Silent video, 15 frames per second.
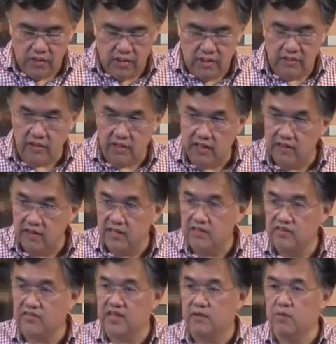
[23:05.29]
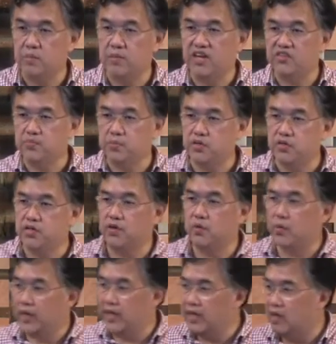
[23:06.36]
So the things that we must put
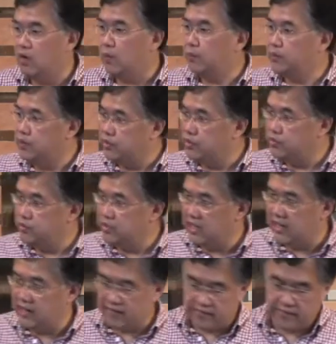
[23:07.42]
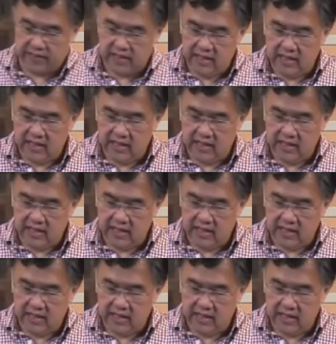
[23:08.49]
away or put to death